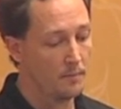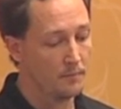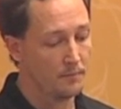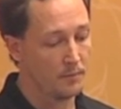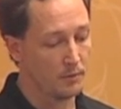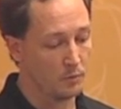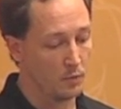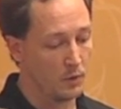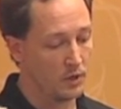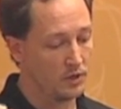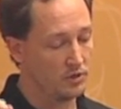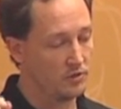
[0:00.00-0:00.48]

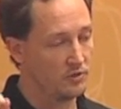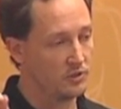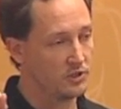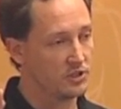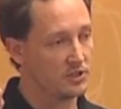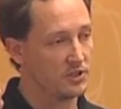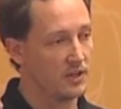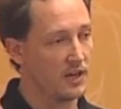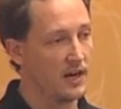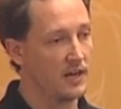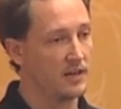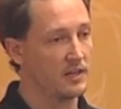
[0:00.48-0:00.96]
But when you
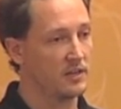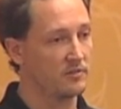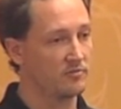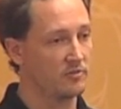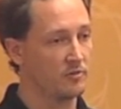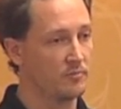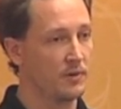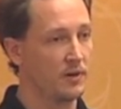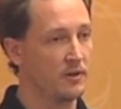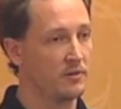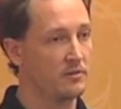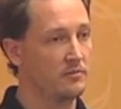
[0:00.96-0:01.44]
start at a
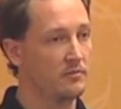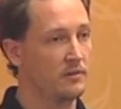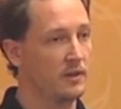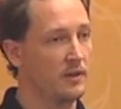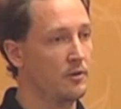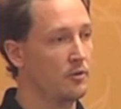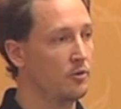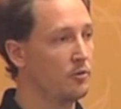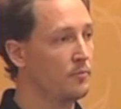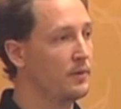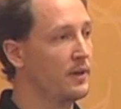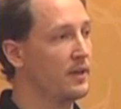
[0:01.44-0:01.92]
rebuttal,
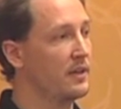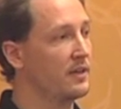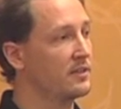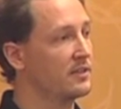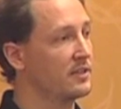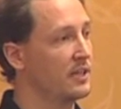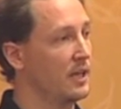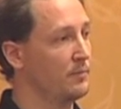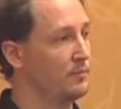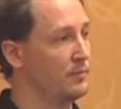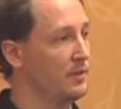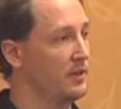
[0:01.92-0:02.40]
and all being
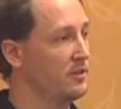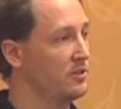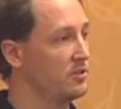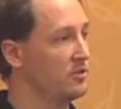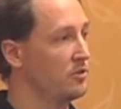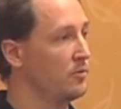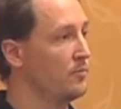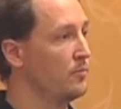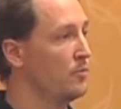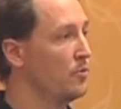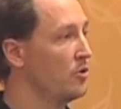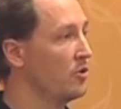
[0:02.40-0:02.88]
skeptics,
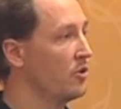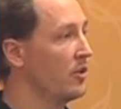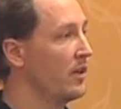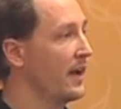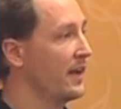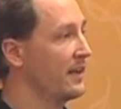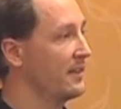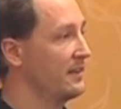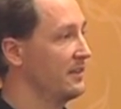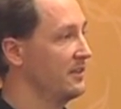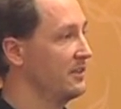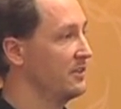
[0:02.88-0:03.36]
you're more
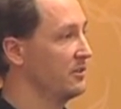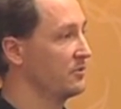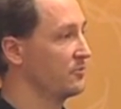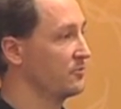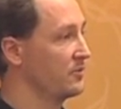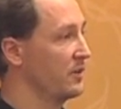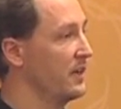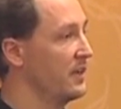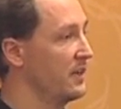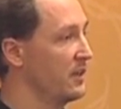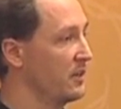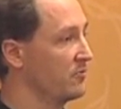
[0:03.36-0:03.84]
likely to
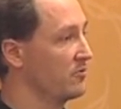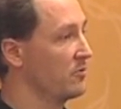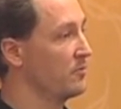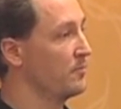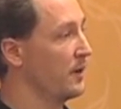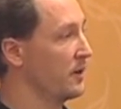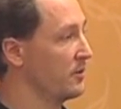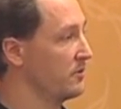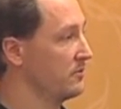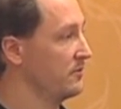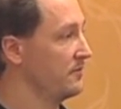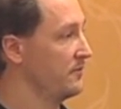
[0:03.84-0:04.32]
read the
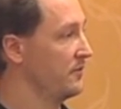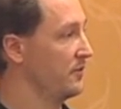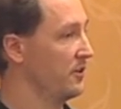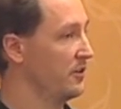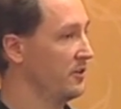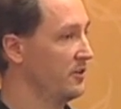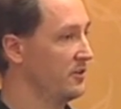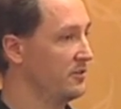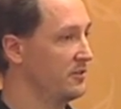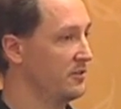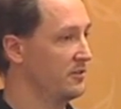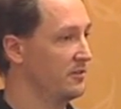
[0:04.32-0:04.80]
rebuttal
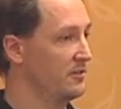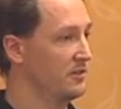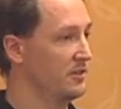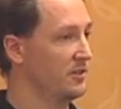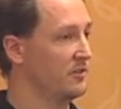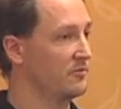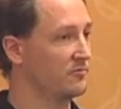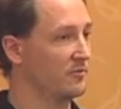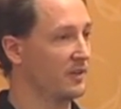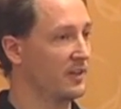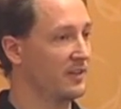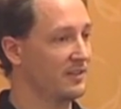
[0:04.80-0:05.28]
first.
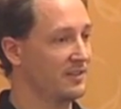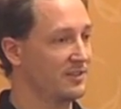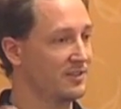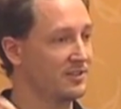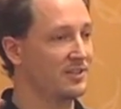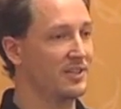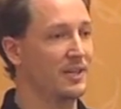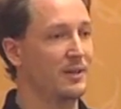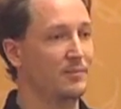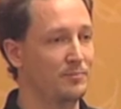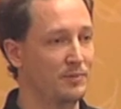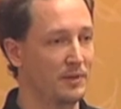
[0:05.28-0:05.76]
You read the
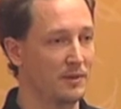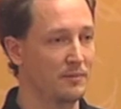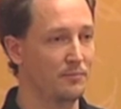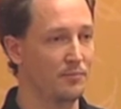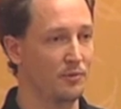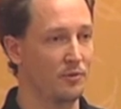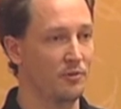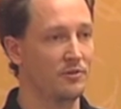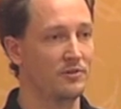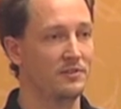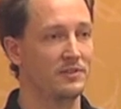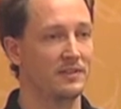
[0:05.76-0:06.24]
skeptic
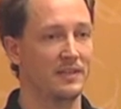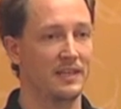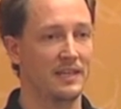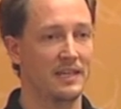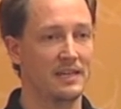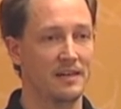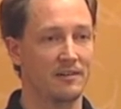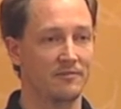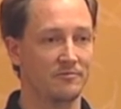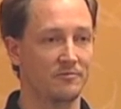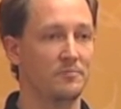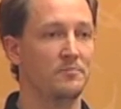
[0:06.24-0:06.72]
blogs and
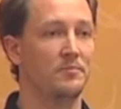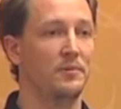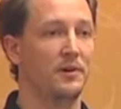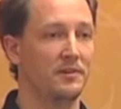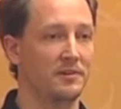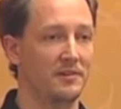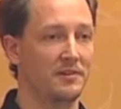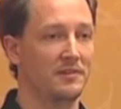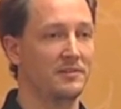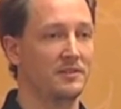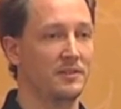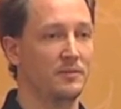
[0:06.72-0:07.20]
they are
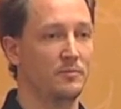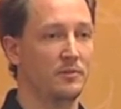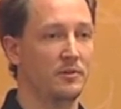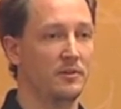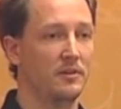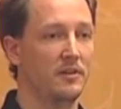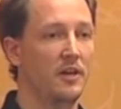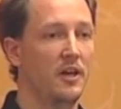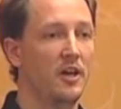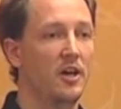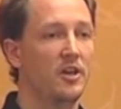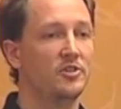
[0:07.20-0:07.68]
rebutting someone.
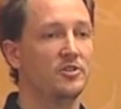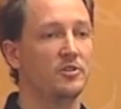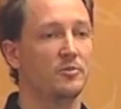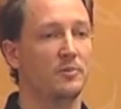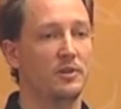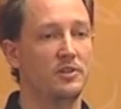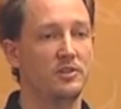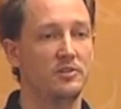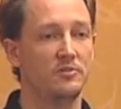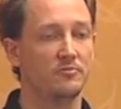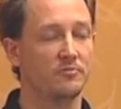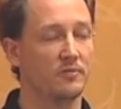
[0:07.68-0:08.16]
So
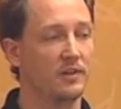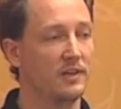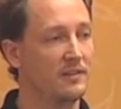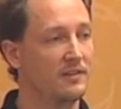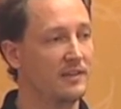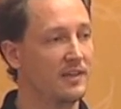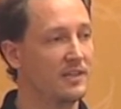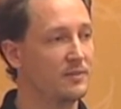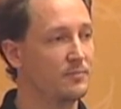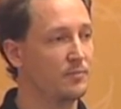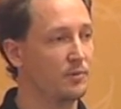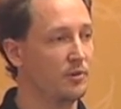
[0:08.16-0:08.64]
when you read
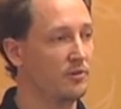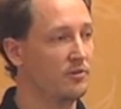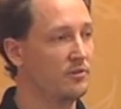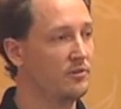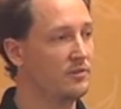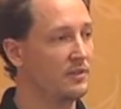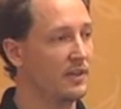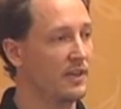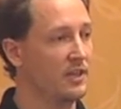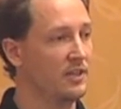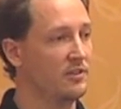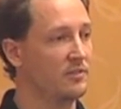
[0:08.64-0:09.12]
these
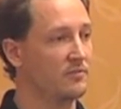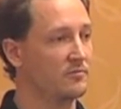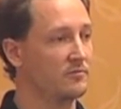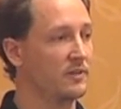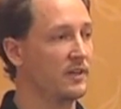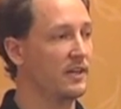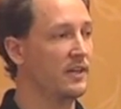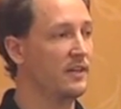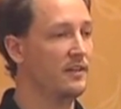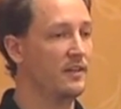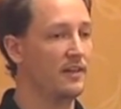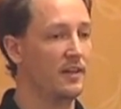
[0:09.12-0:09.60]
blogs and you
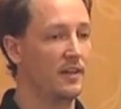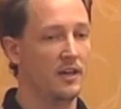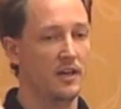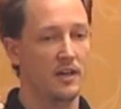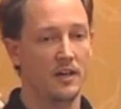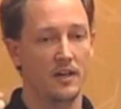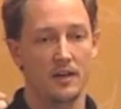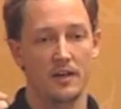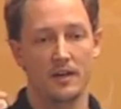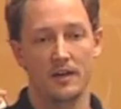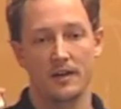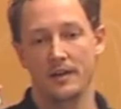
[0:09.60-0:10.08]
read,
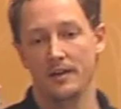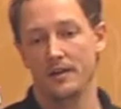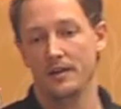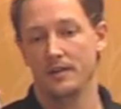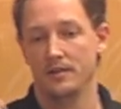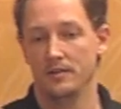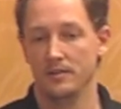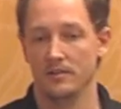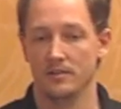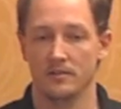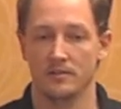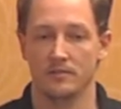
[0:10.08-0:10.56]

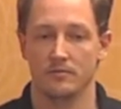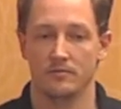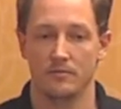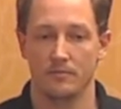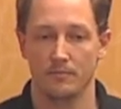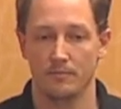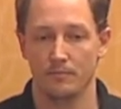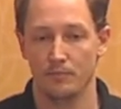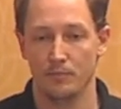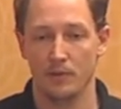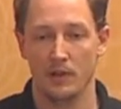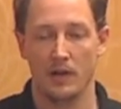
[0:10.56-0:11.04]
you know,
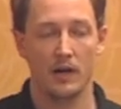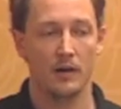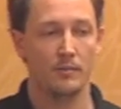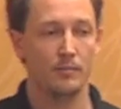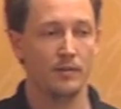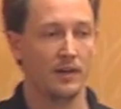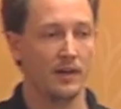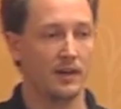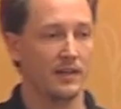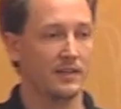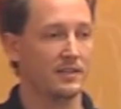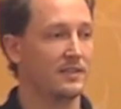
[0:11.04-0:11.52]
blah
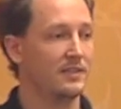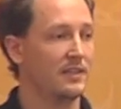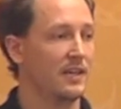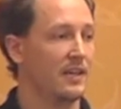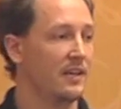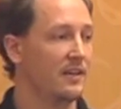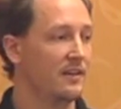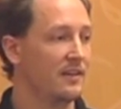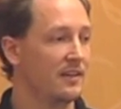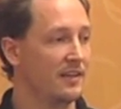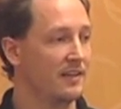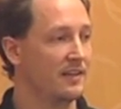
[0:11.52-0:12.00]
blah
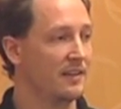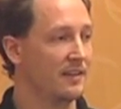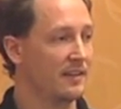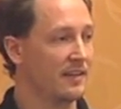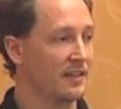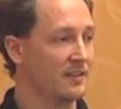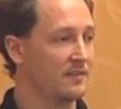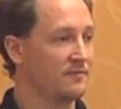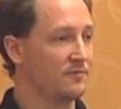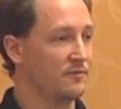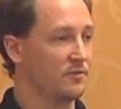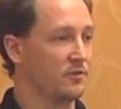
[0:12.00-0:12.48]
said and
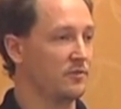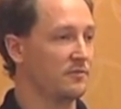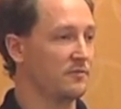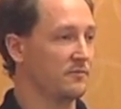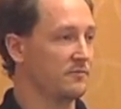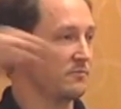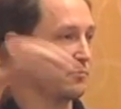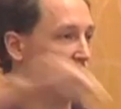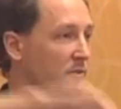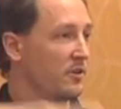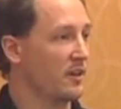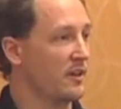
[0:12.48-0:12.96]
that's full
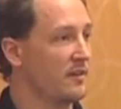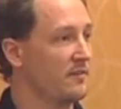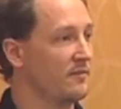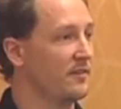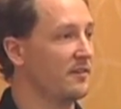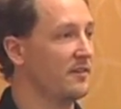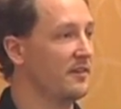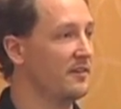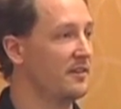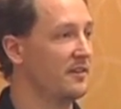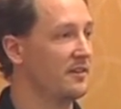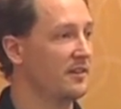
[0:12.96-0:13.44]
of
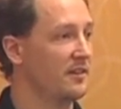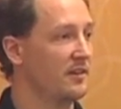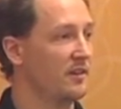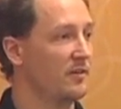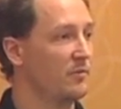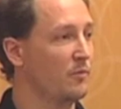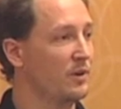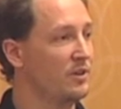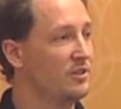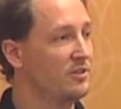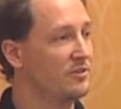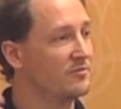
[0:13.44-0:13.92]
whatever,
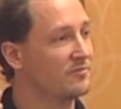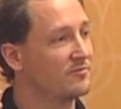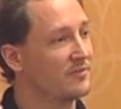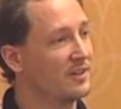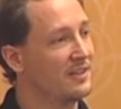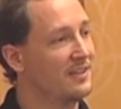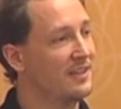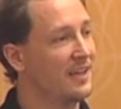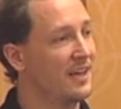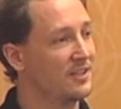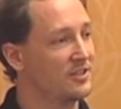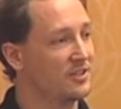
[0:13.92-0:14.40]
when you
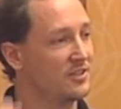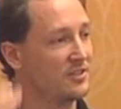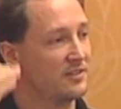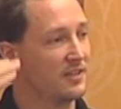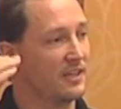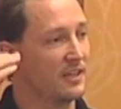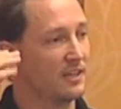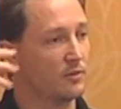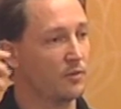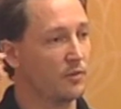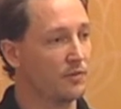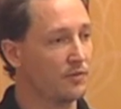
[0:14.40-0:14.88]
read that, just
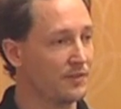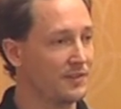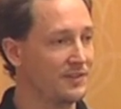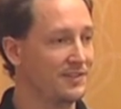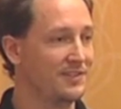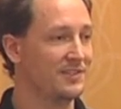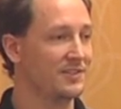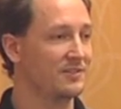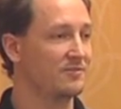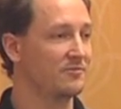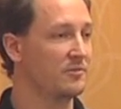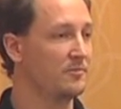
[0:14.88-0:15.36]
think,
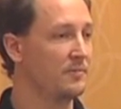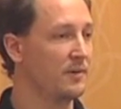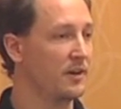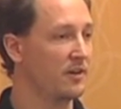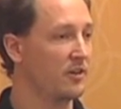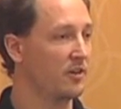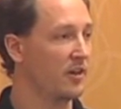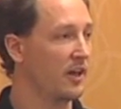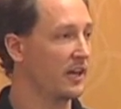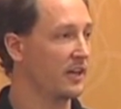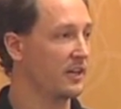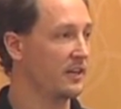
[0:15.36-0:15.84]
this is a
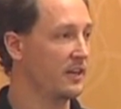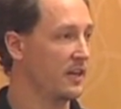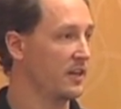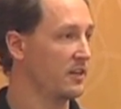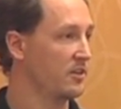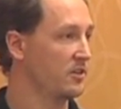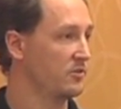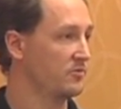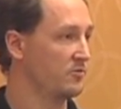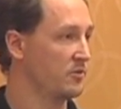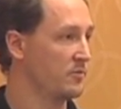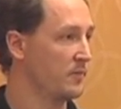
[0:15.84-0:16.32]
rebuttal, I can add
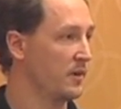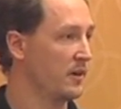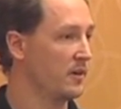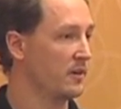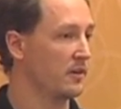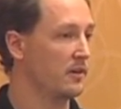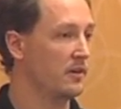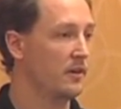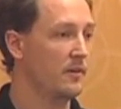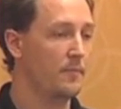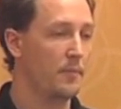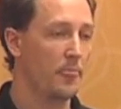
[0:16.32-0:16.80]
it to
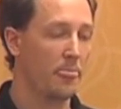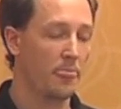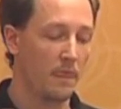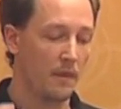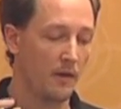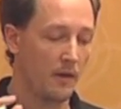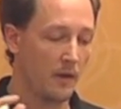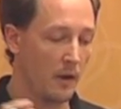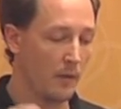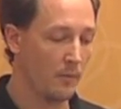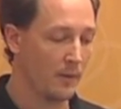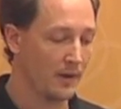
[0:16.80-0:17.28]
rebuttal.
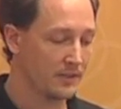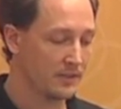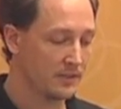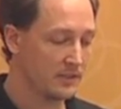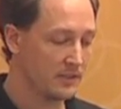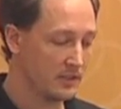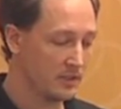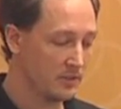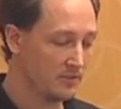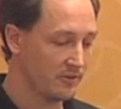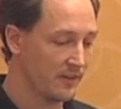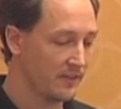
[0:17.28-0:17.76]
And once
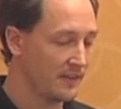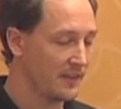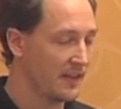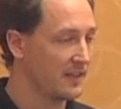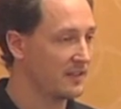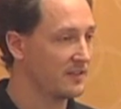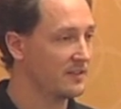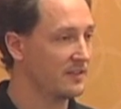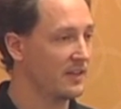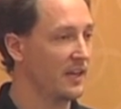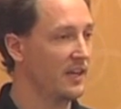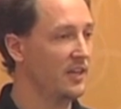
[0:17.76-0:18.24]
you're at
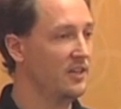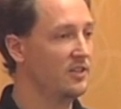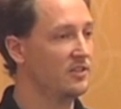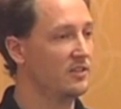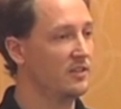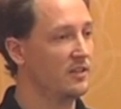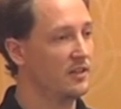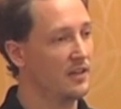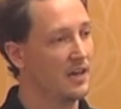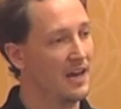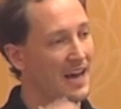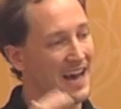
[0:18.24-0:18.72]
that stage,
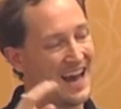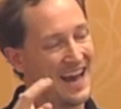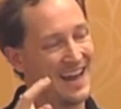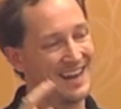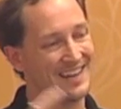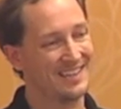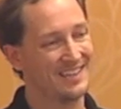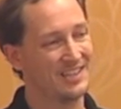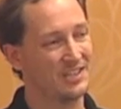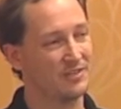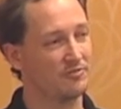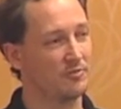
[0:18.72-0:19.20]

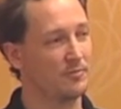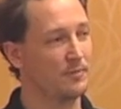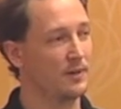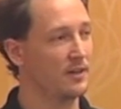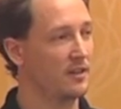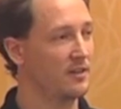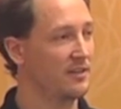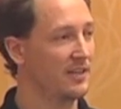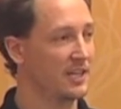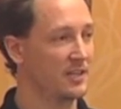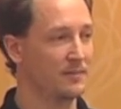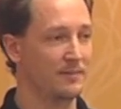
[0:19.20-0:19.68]
adding it to
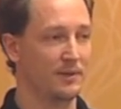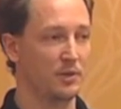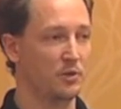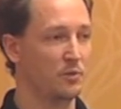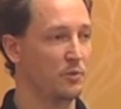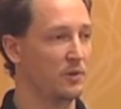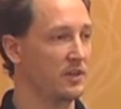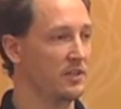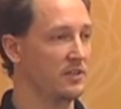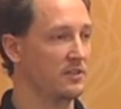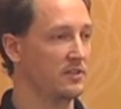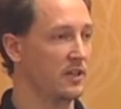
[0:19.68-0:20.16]
rebuttal takes about
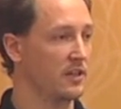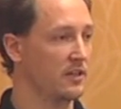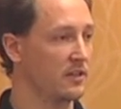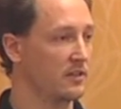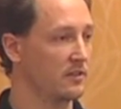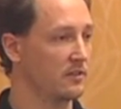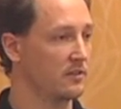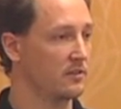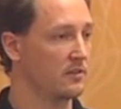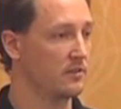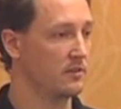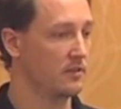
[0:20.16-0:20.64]
20
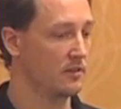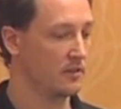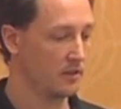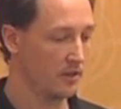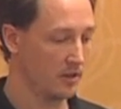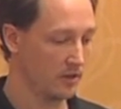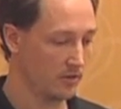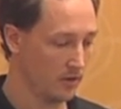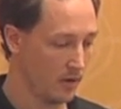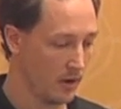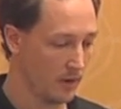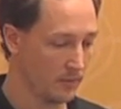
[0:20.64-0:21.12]
seconds.
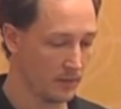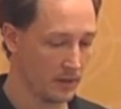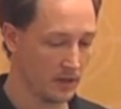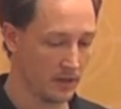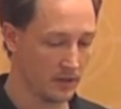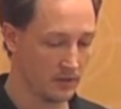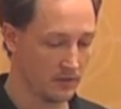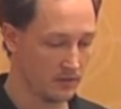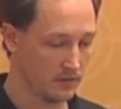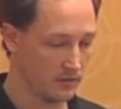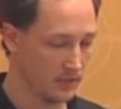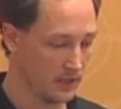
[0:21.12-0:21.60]
I'm
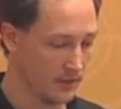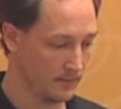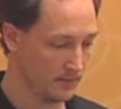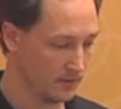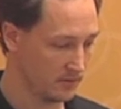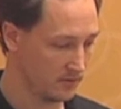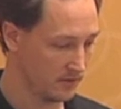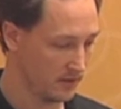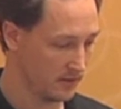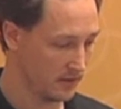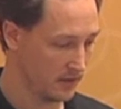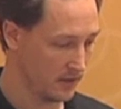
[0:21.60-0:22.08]
going to
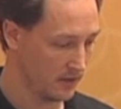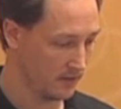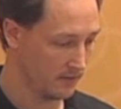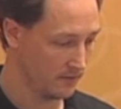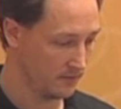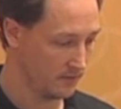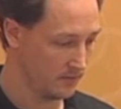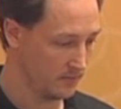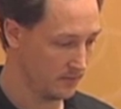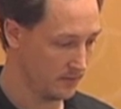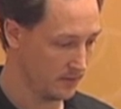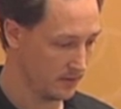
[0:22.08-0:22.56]
demonstrate that in a
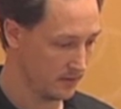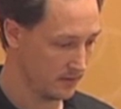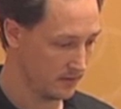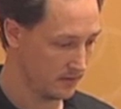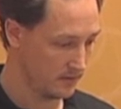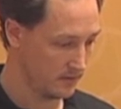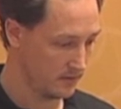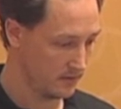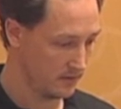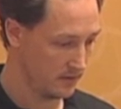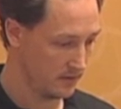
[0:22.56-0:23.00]
few minutes.